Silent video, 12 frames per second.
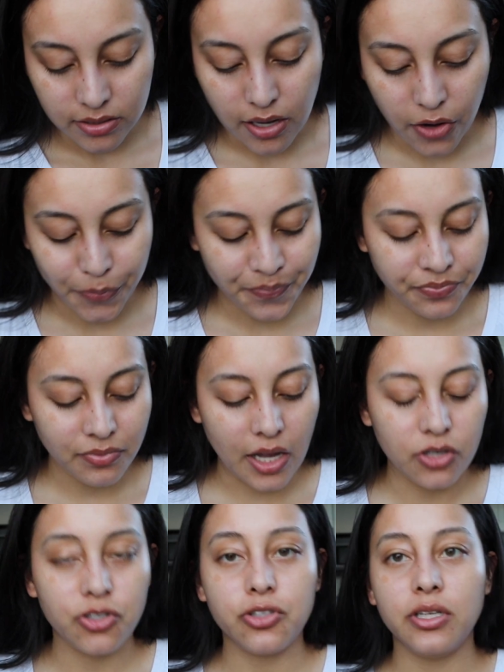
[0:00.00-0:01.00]
So
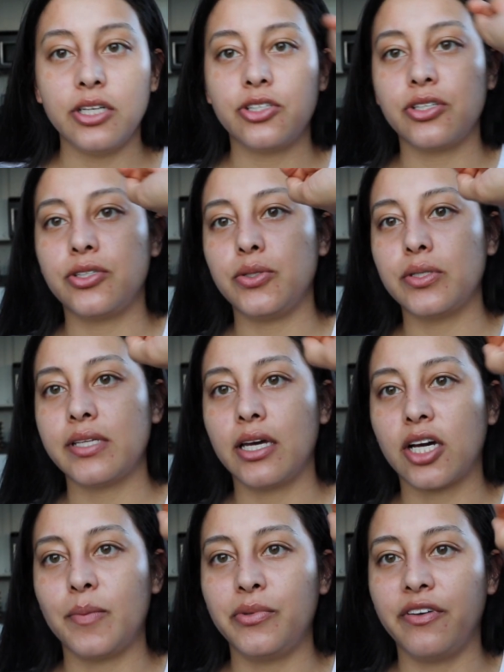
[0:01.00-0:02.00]
I usually just use a
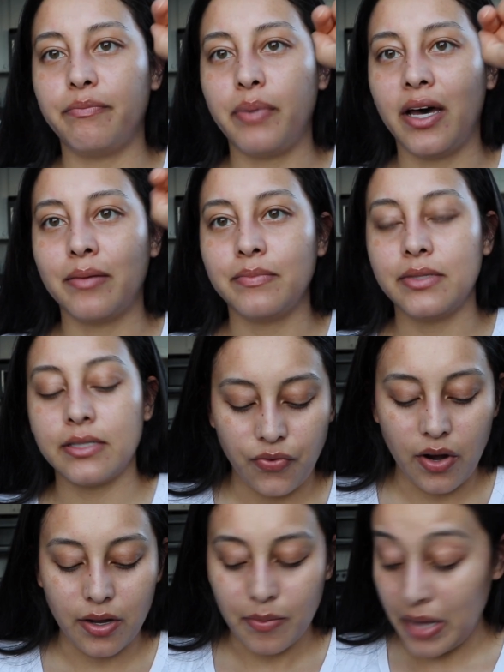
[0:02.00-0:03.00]
couple of pumps
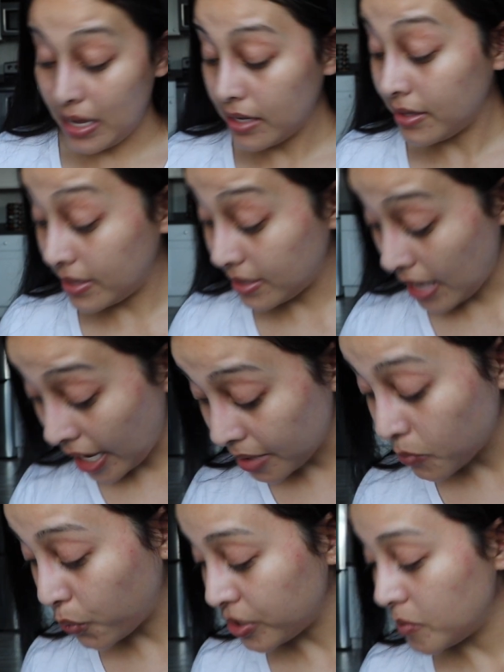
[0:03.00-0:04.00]
from, and
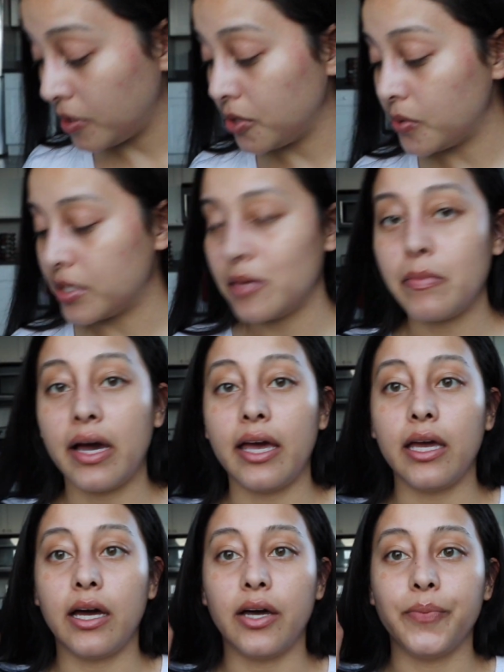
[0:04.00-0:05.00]
I'm going to be using
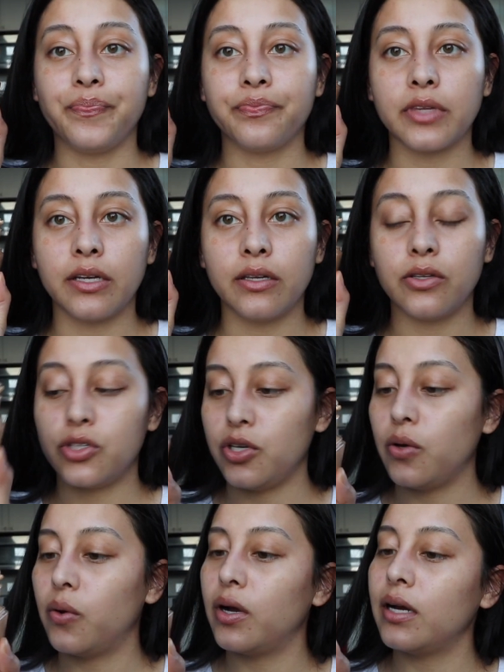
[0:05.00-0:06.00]
my
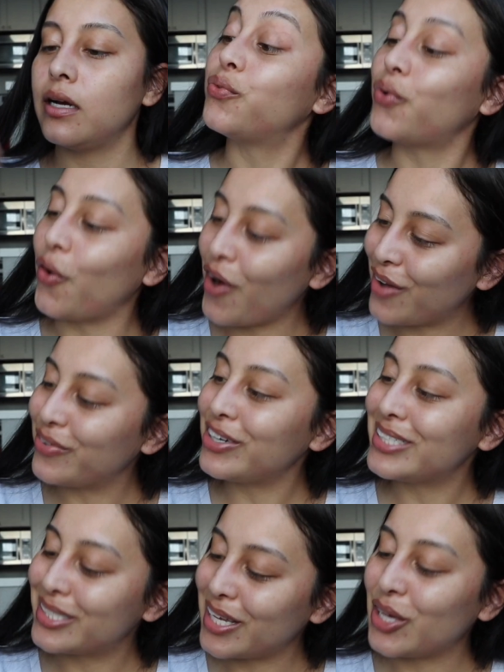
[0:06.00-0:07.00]
DIOR
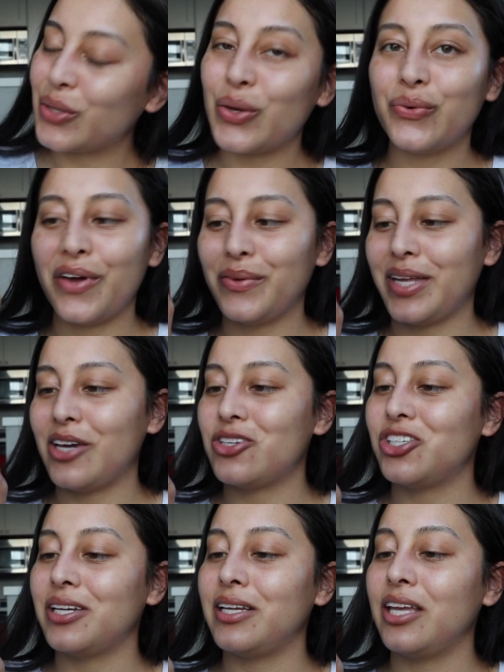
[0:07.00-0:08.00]
Forever Skin Glow
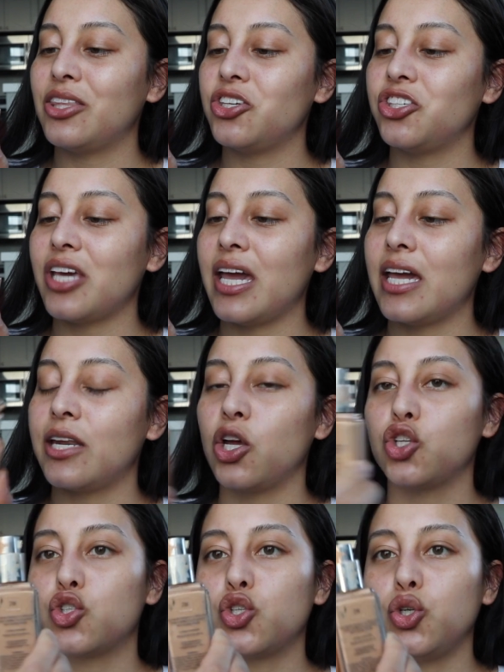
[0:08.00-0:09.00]
Foundation in the
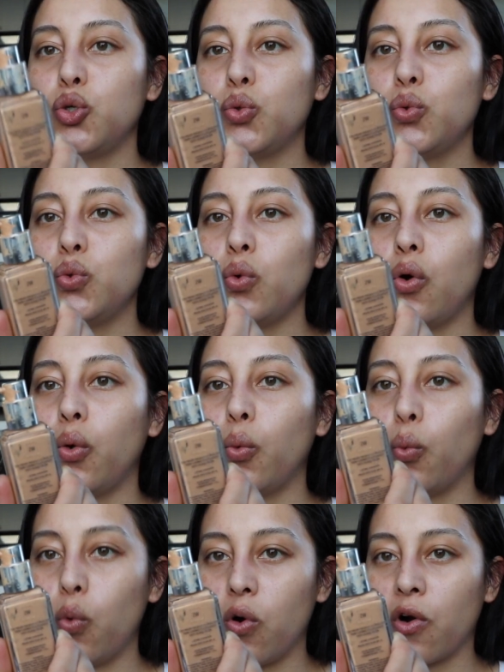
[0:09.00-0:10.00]
shade Too
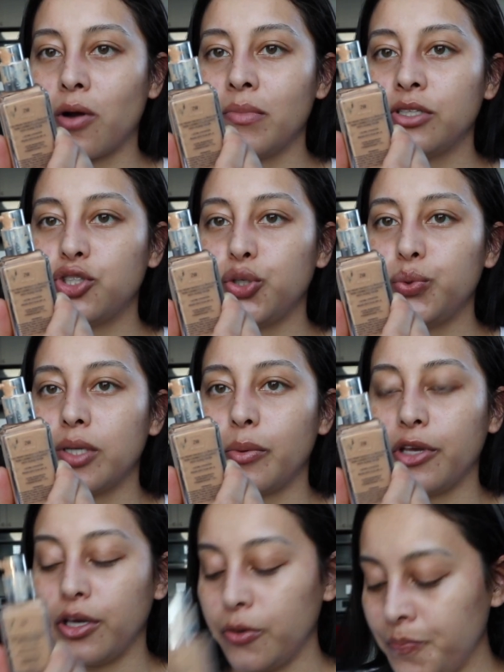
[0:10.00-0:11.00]
Warm,
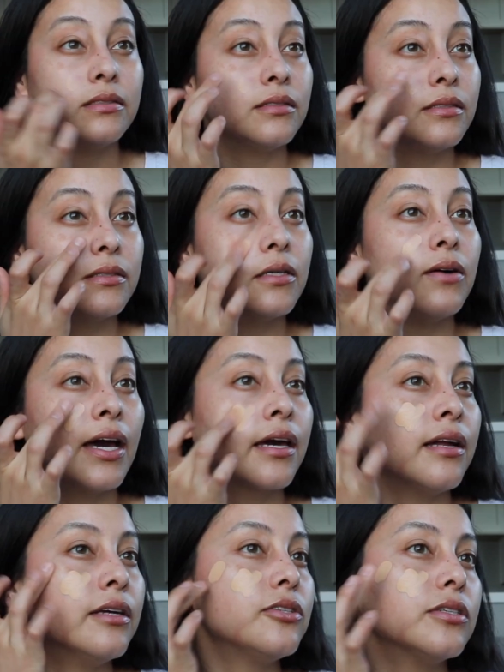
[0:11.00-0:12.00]
2W. So I
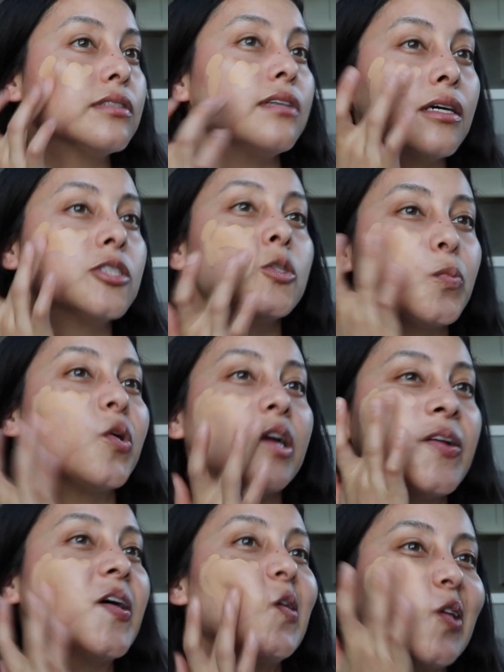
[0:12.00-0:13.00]
kind of just like spread
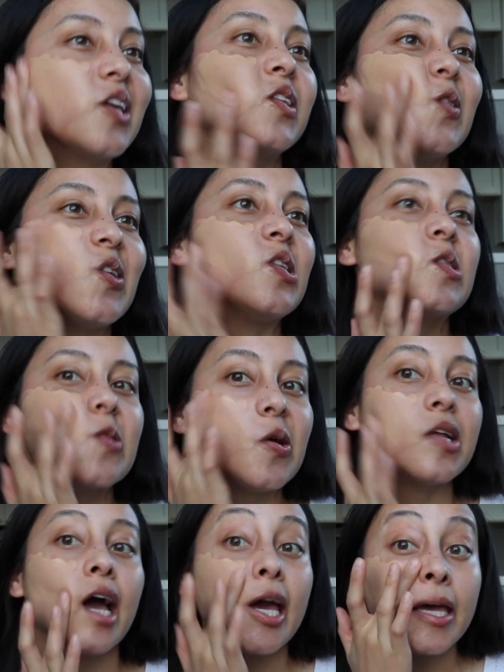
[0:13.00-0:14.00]
it out like this,
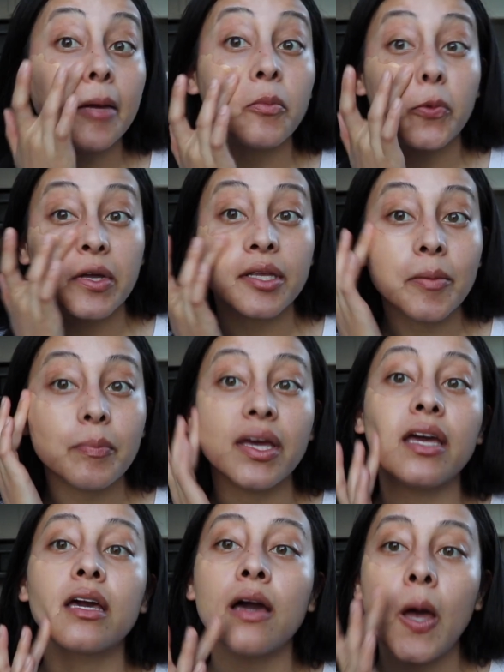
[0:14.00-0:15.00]
and I am really
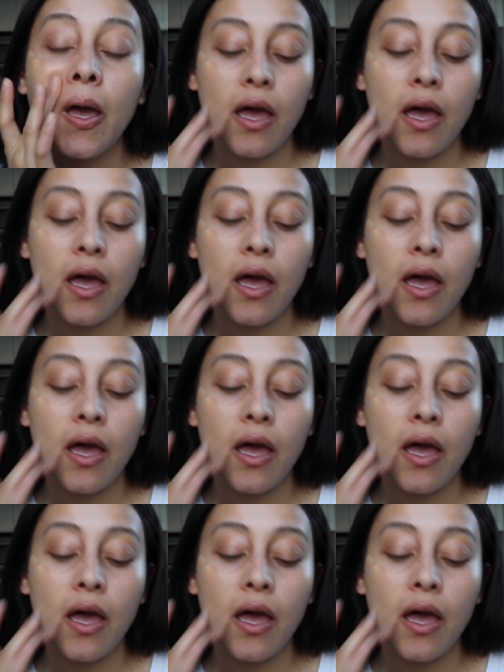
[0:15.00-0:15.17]
big